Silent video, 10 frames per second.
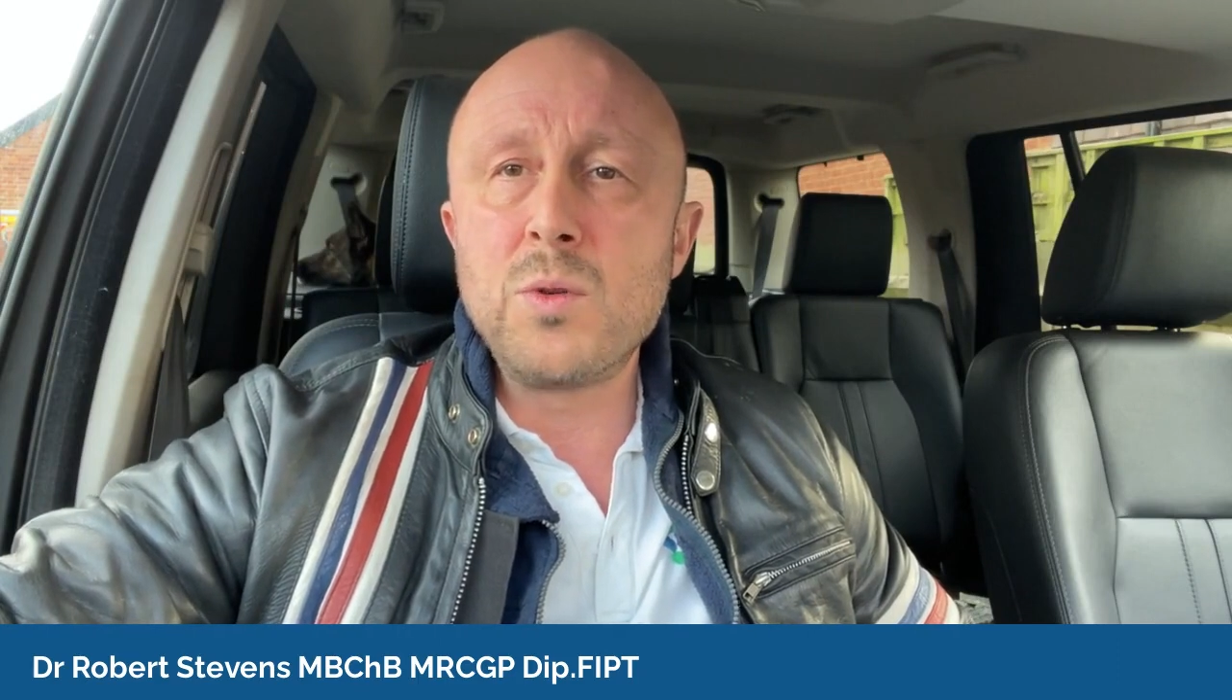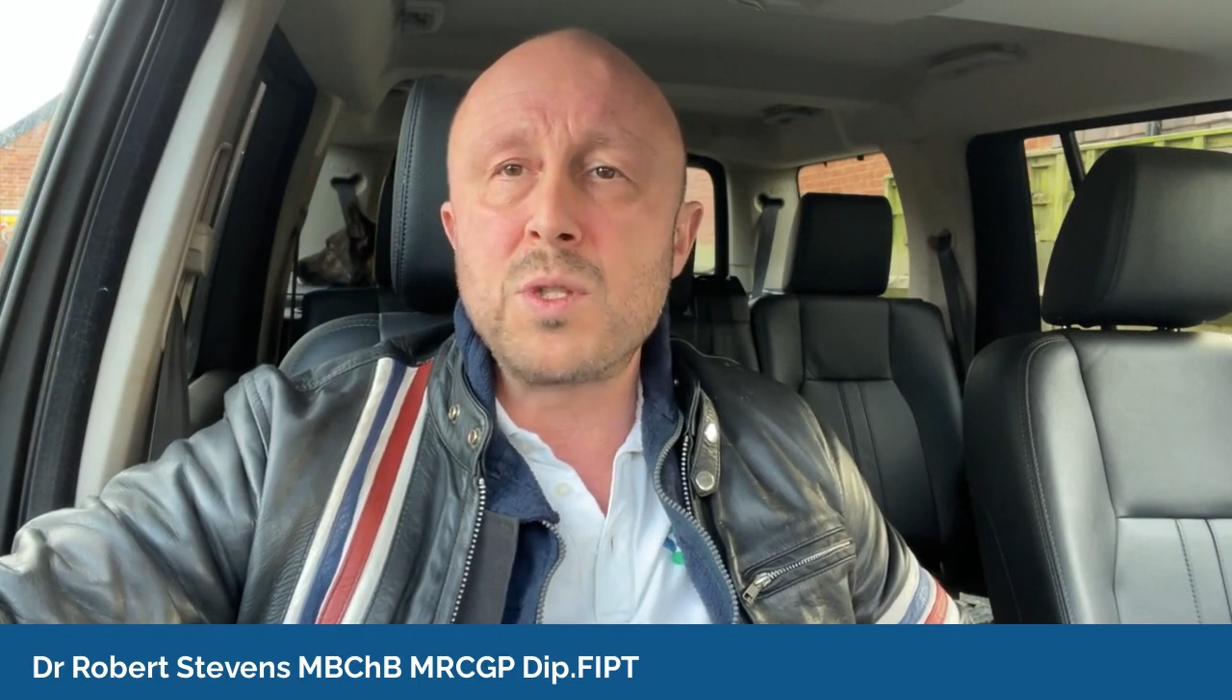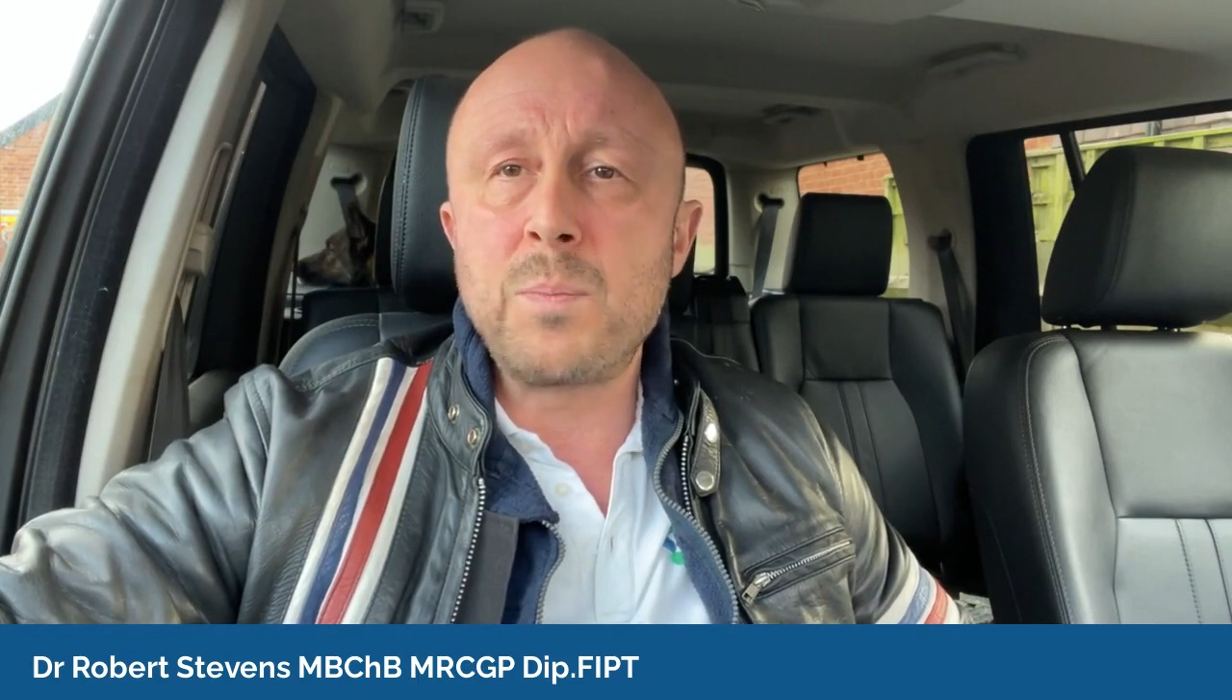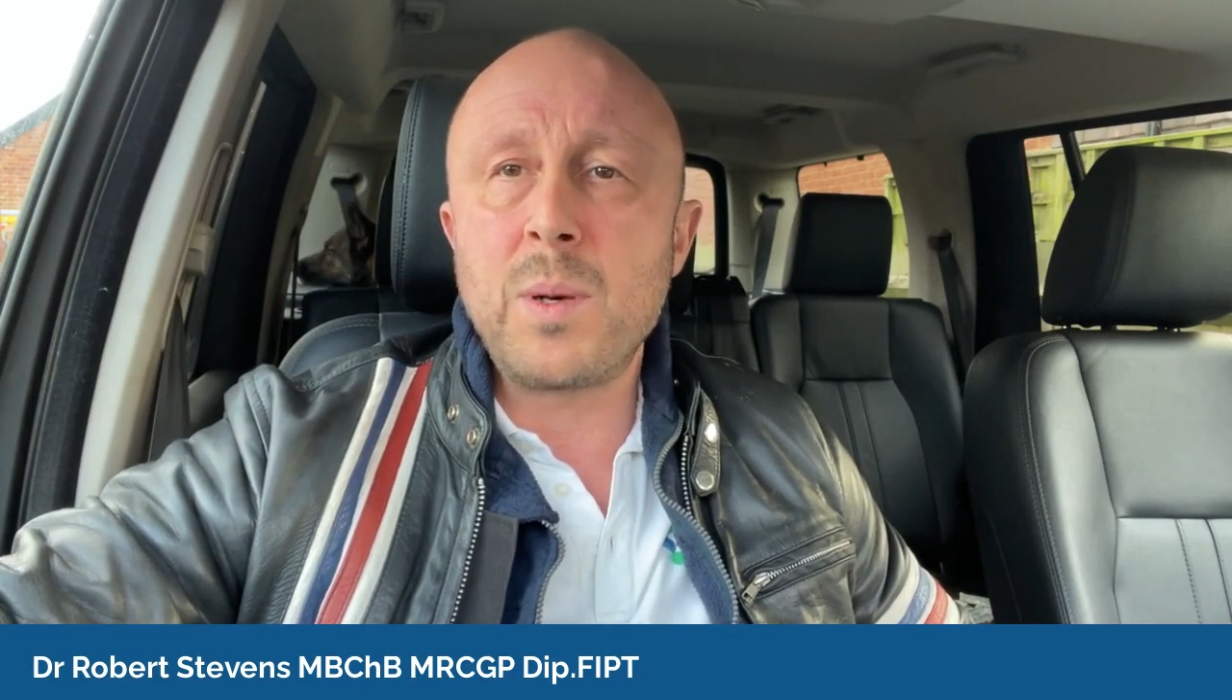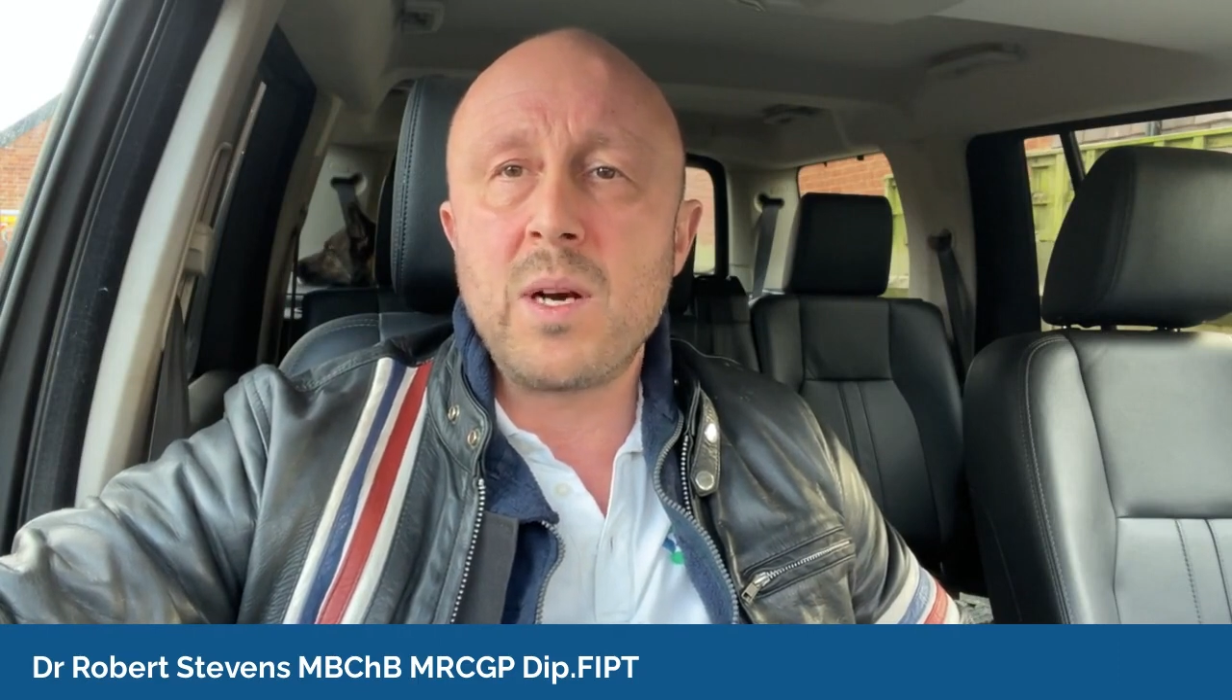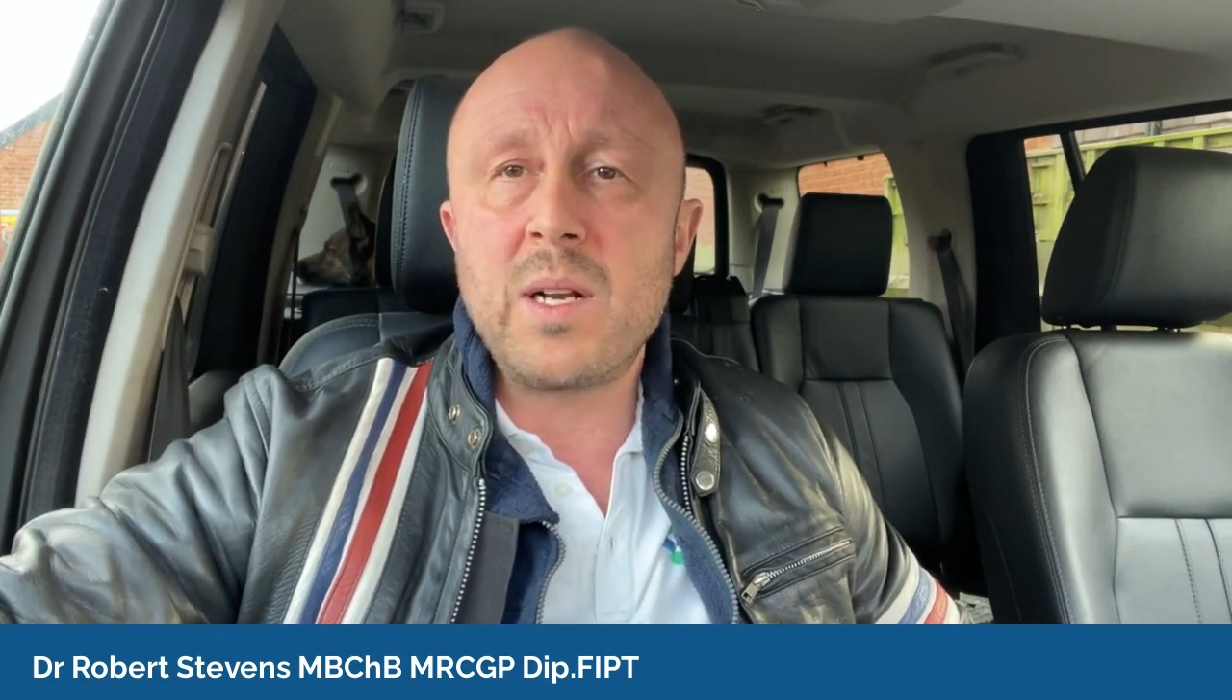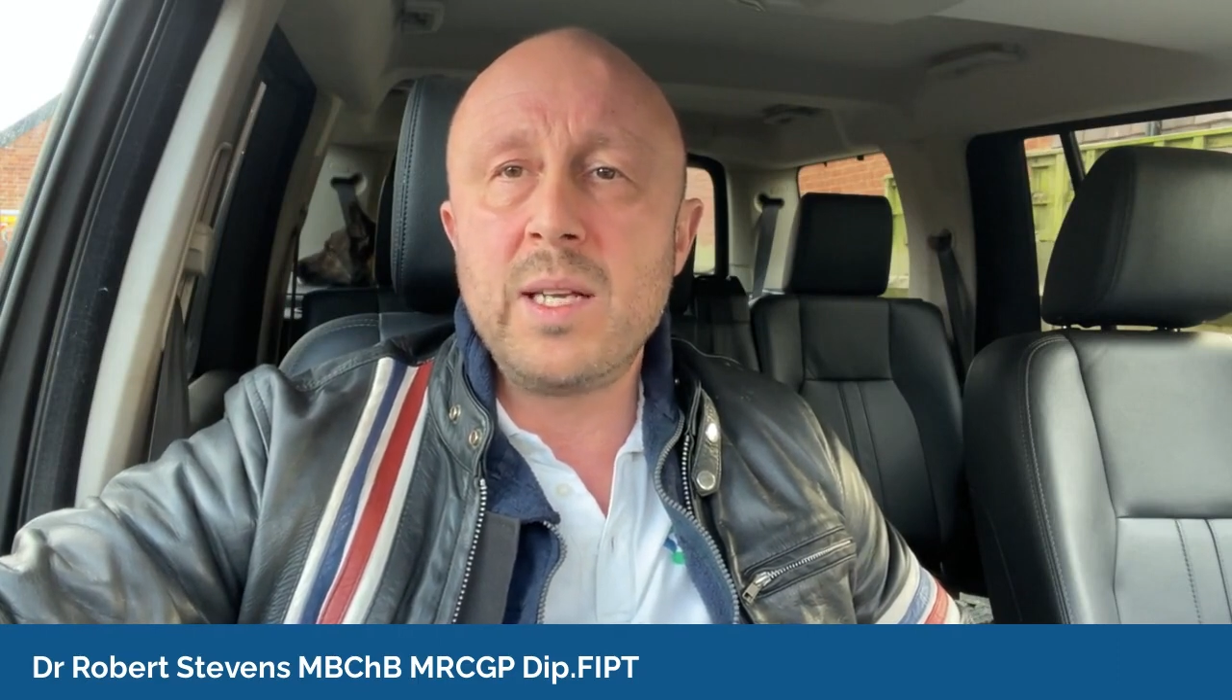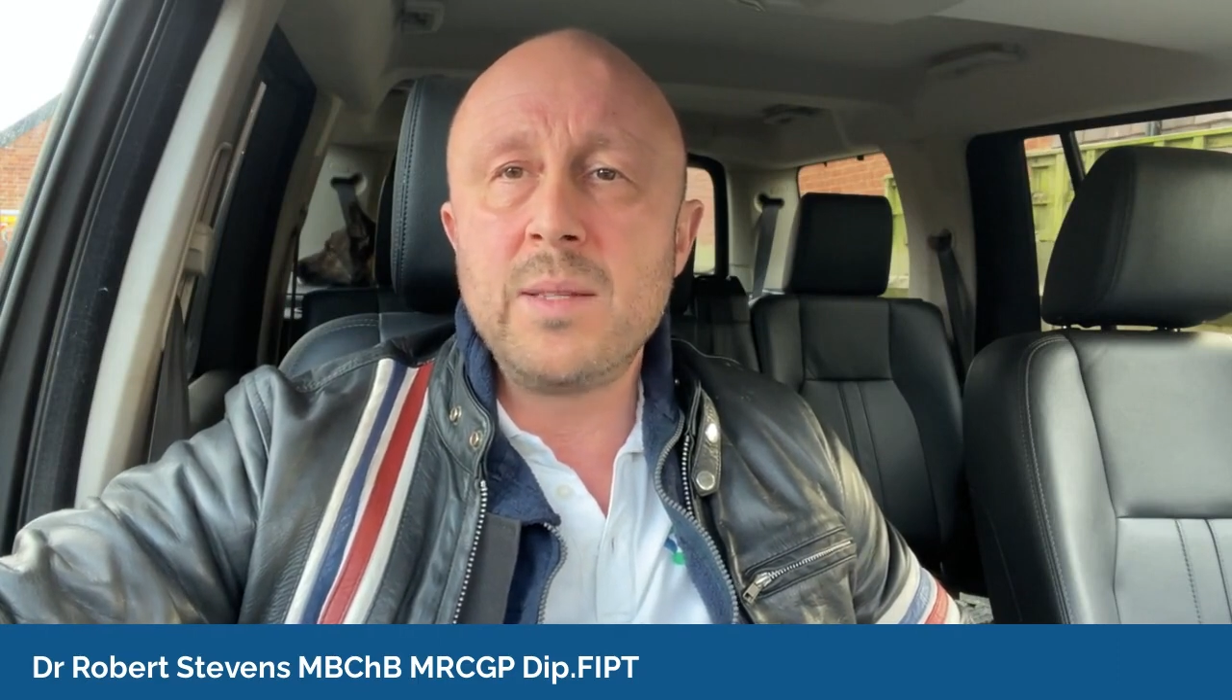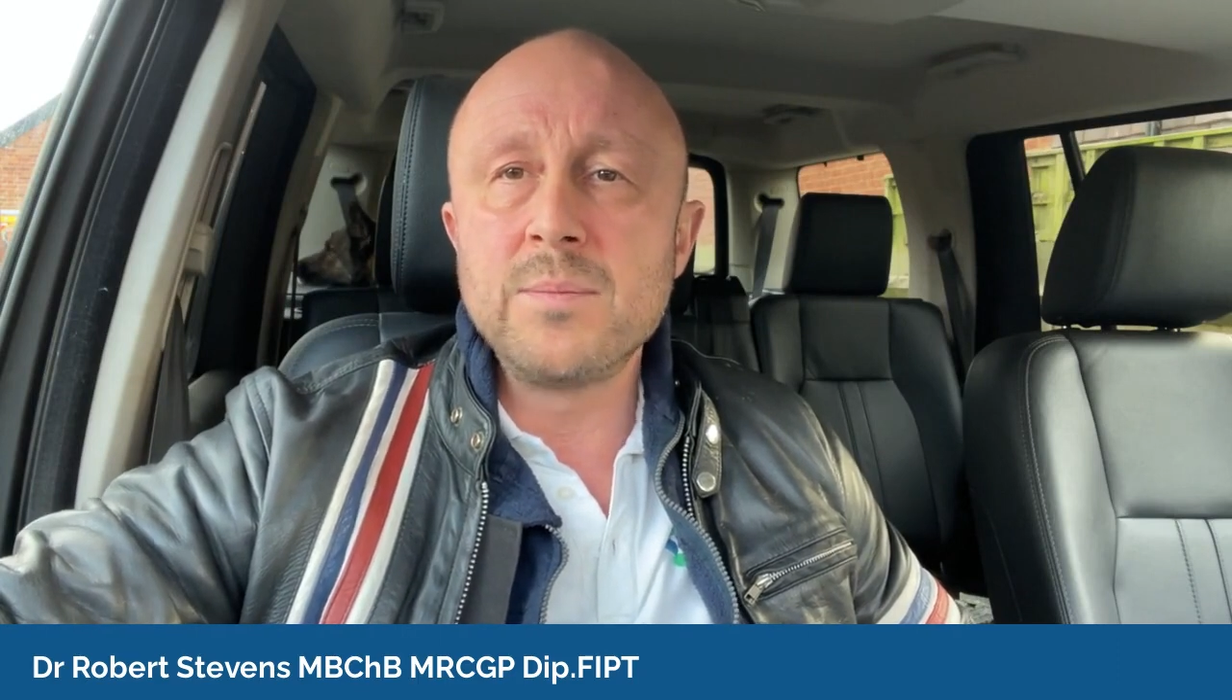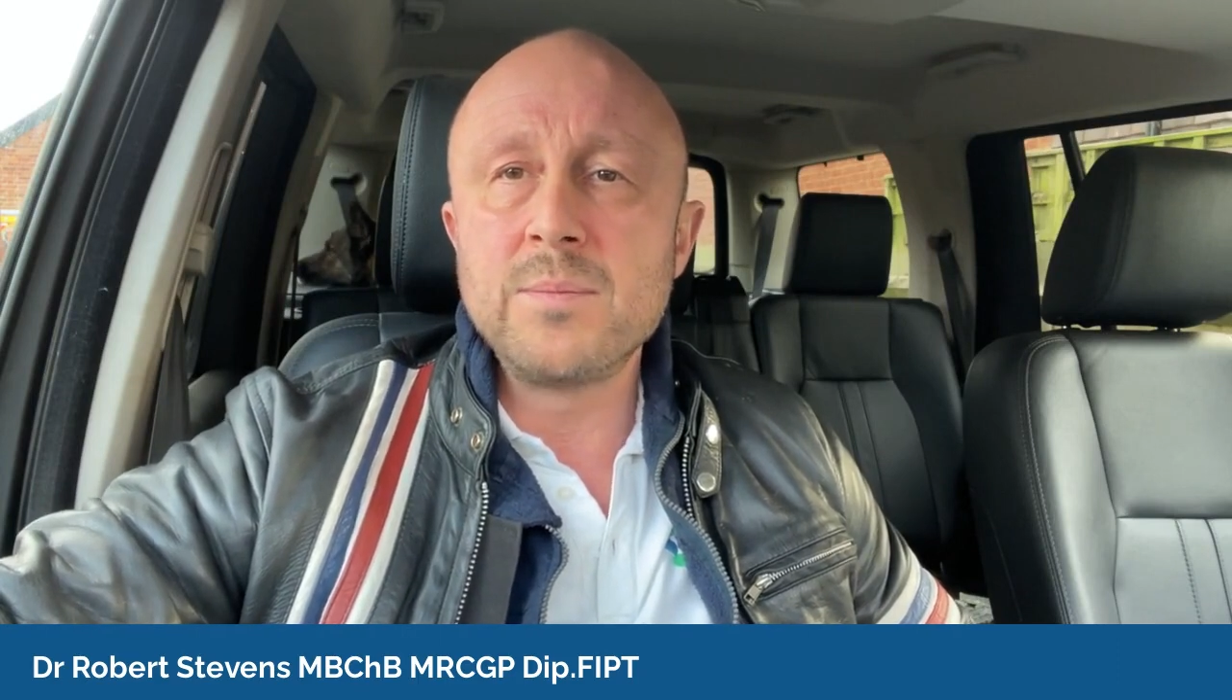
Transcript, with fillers: sparkly.